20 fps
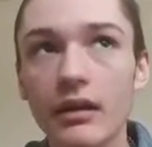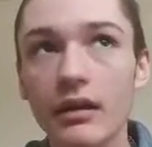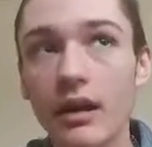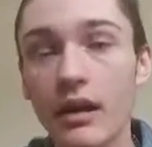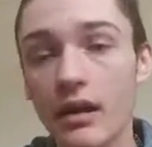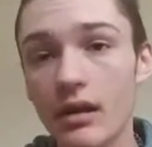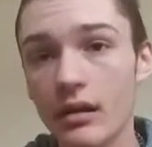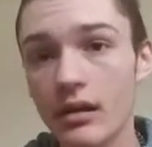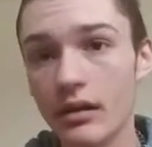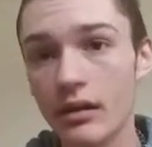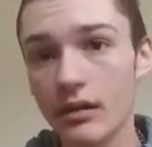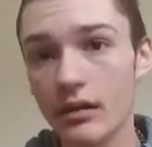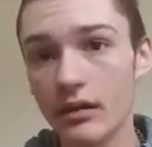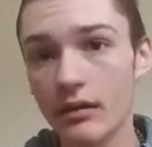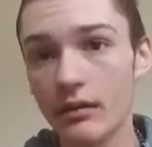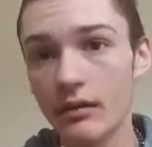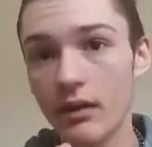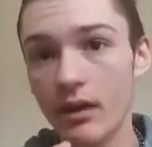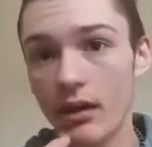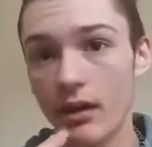they're
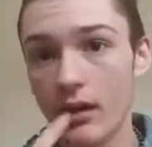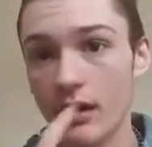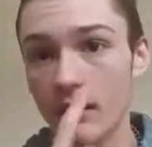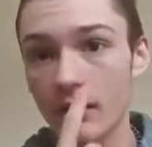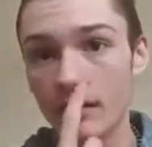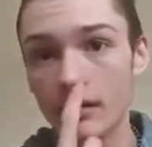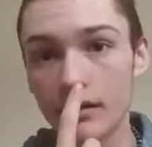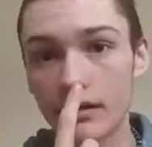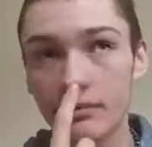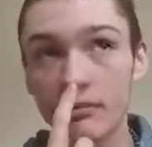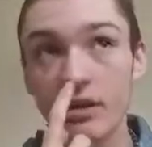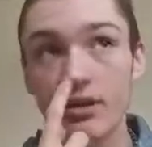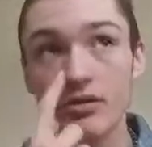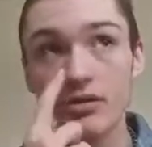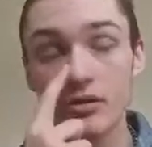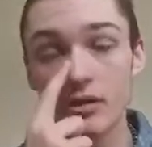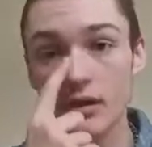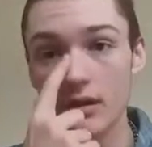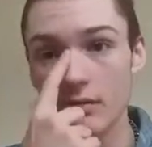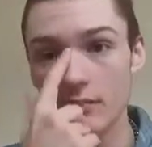uh,
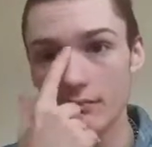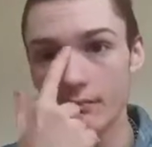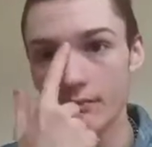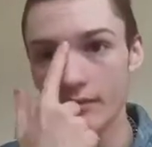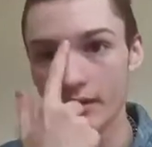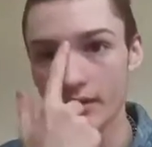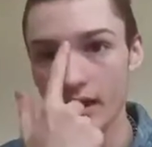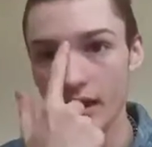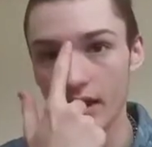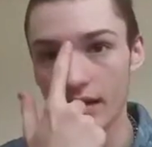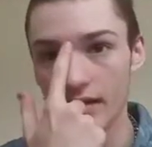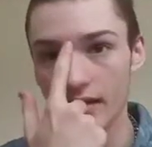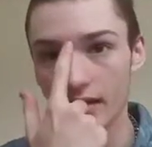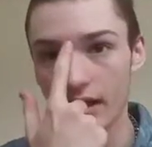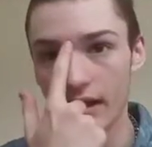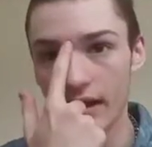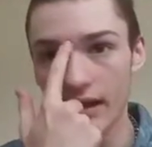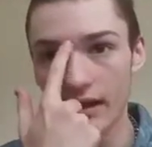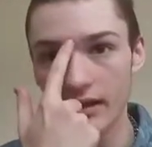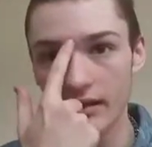especially sinus
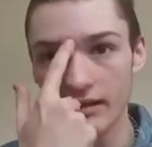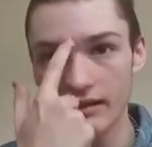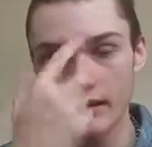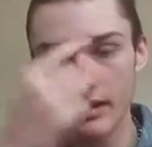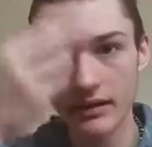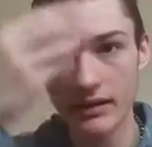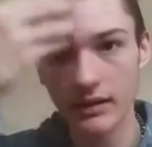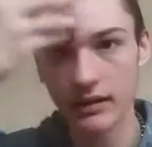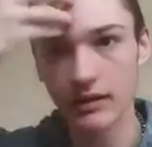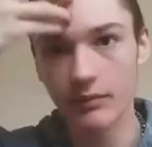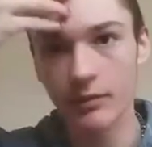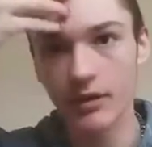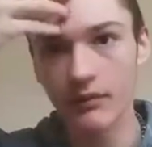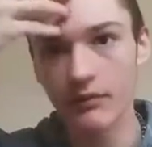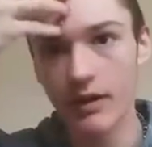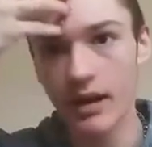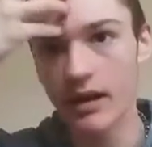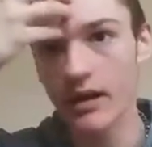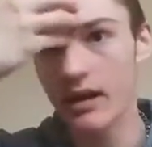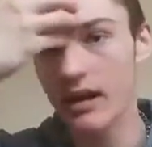headaches, they tend to be
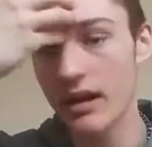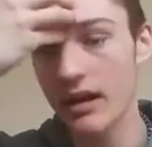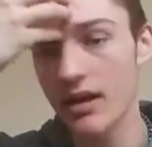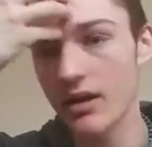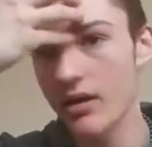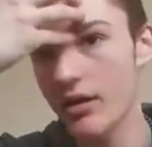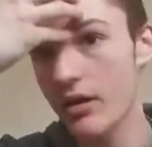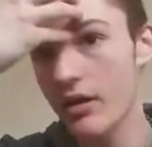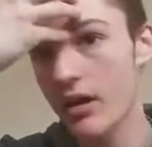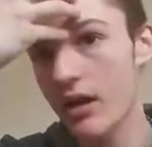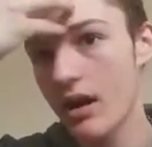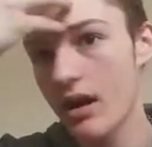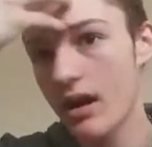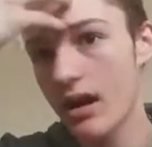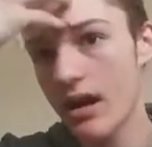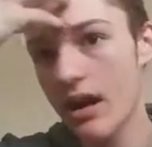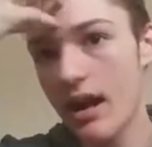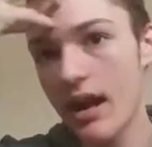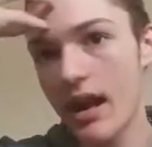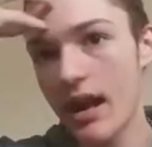right here,
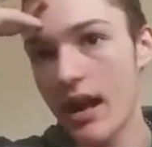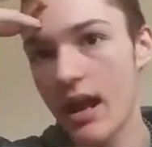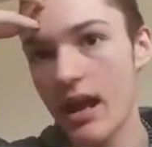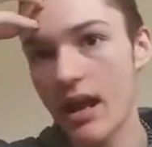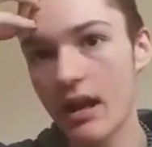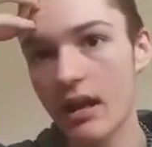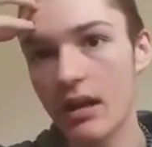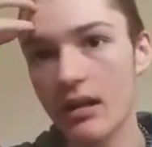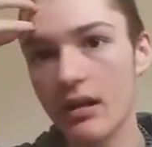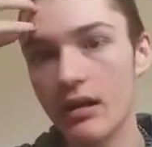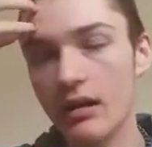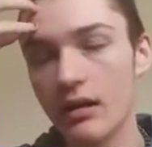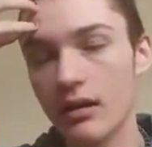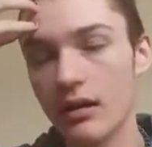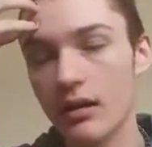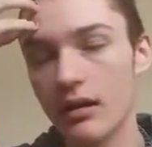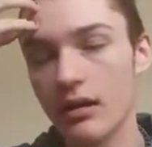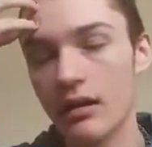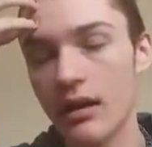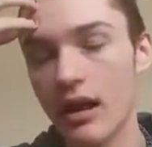and
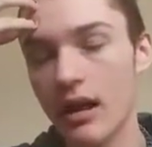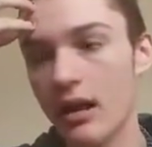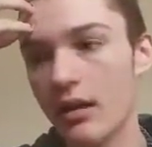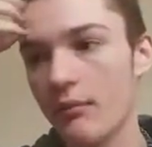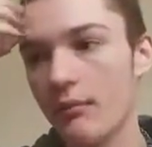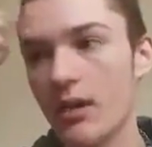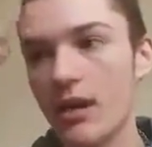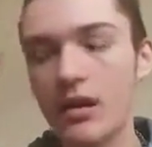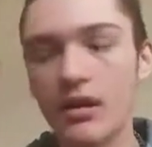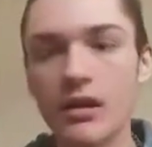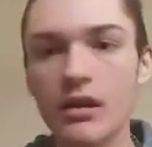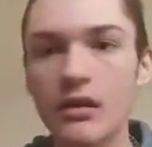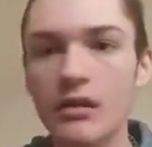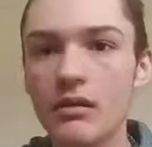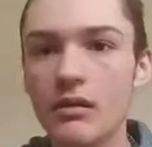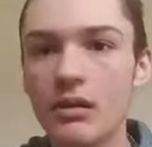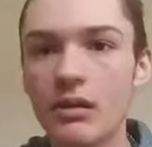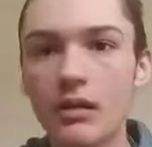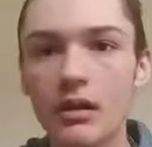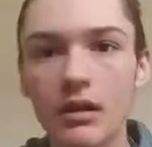they can be
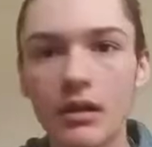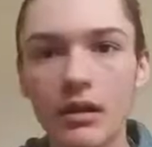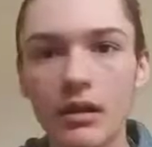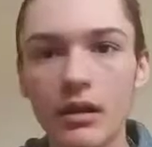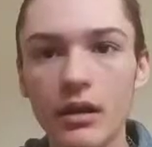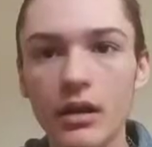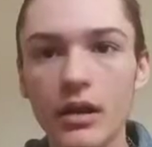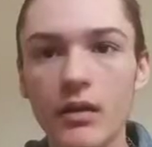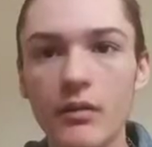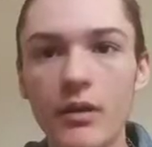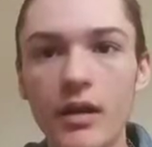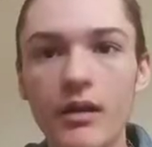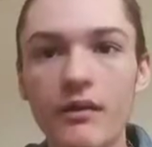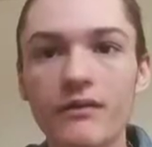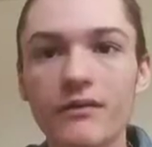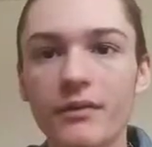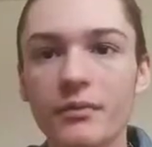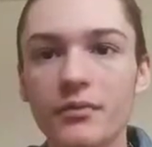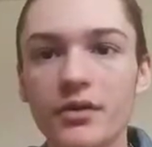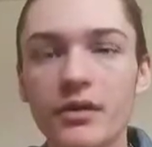anywhere
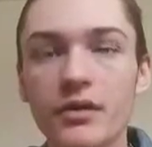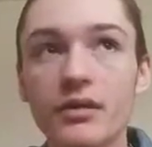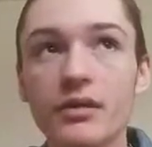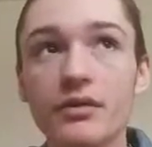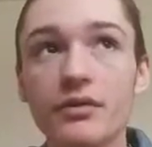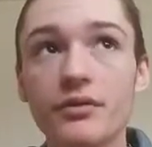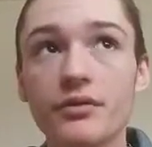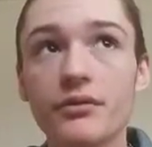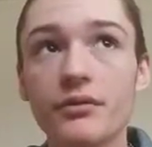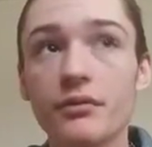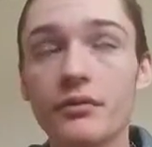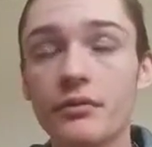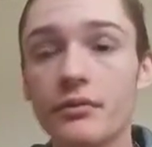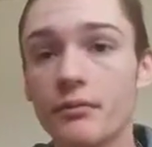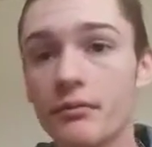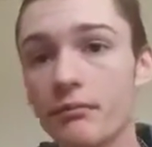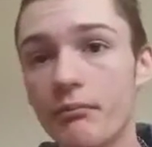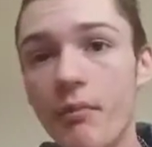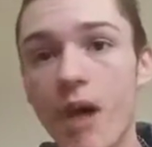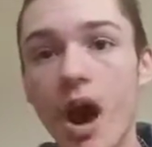from just a
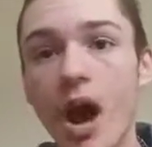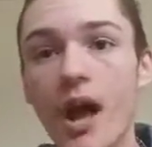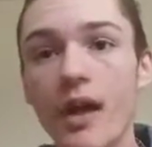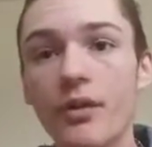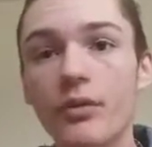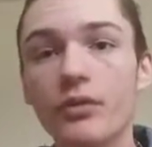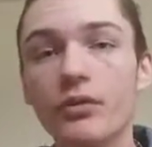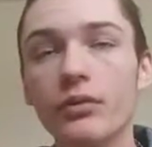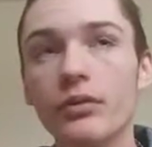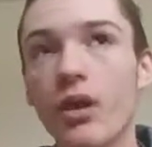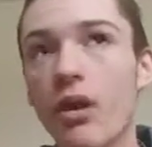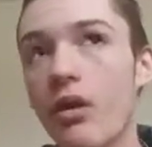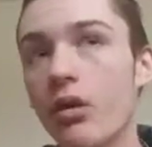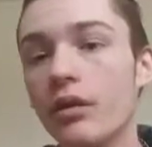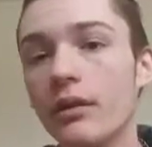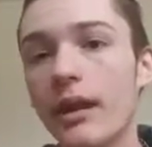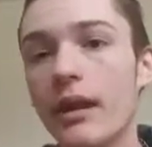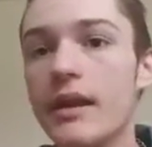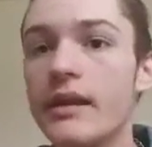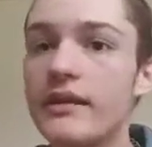mild
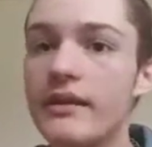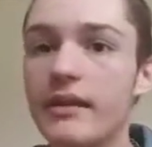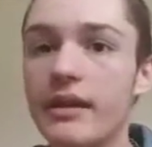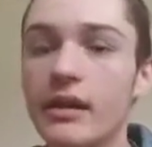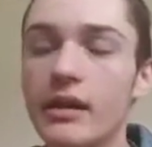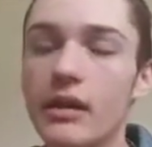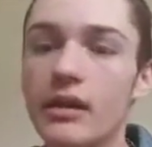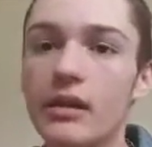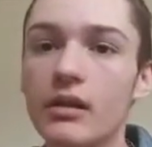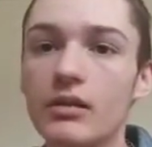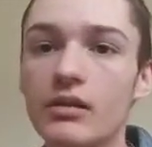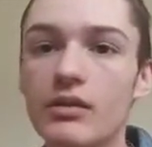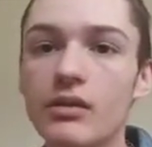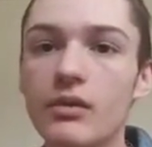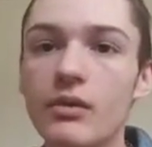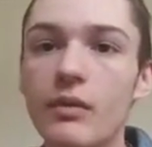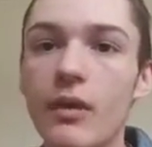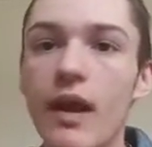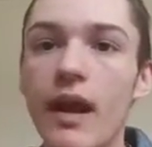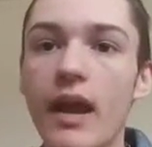all day thing
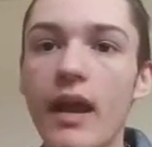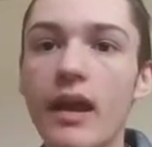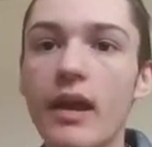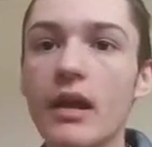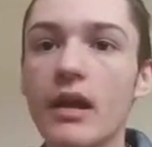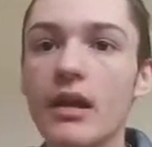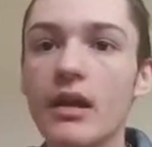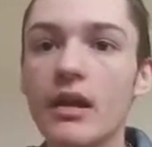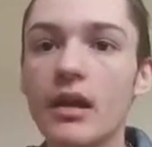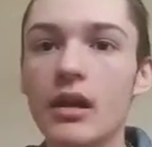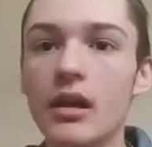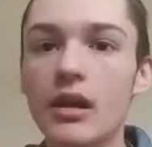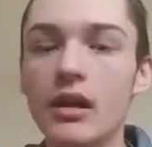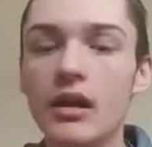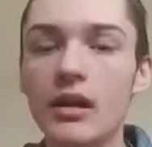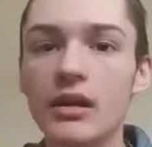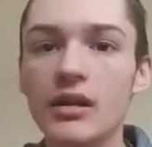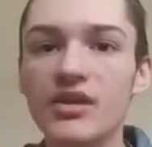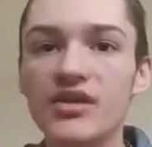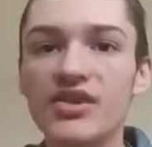to a
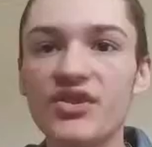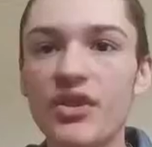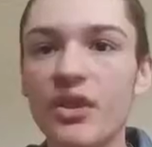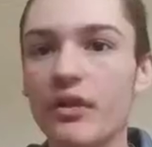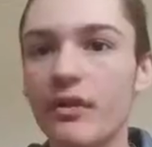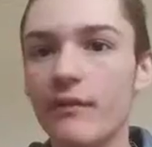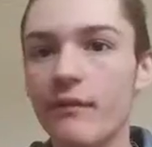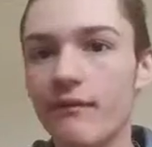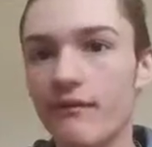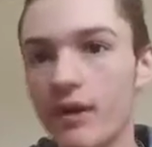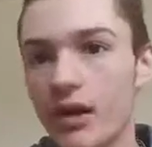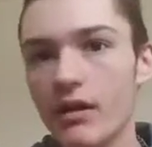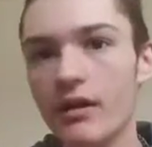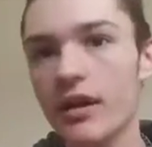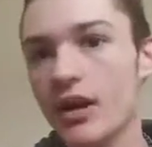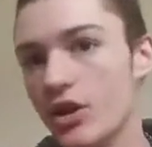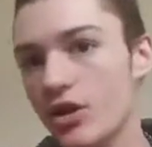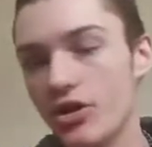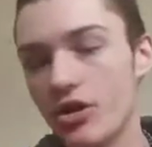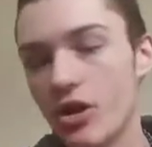sudden,
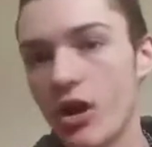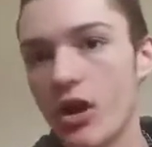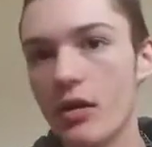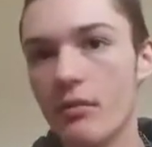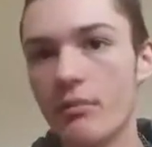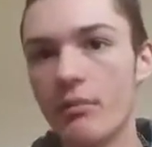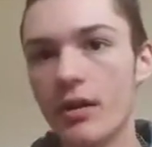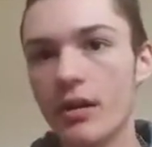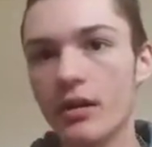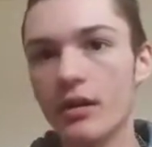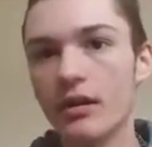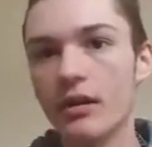very sharp,